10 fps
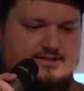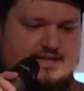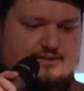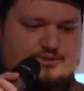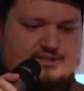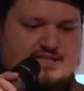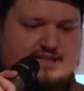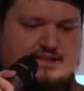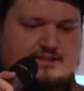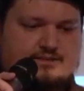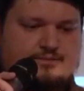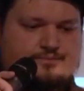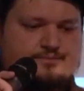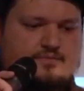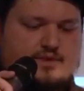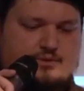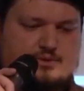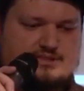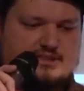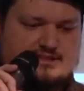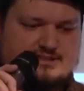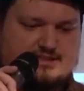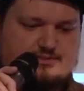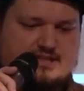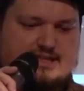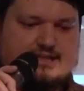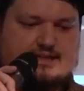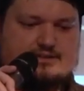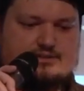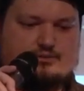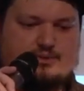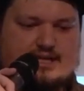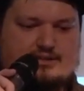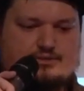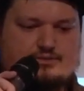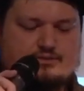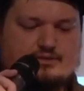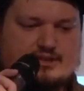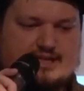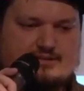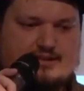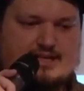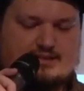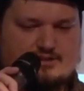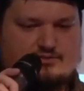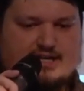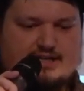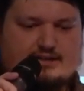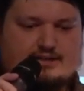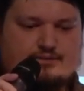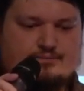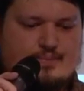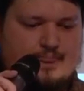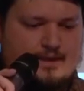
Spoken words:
Time was ticking. We were still in touch with Lena, so we had to get that cracking now.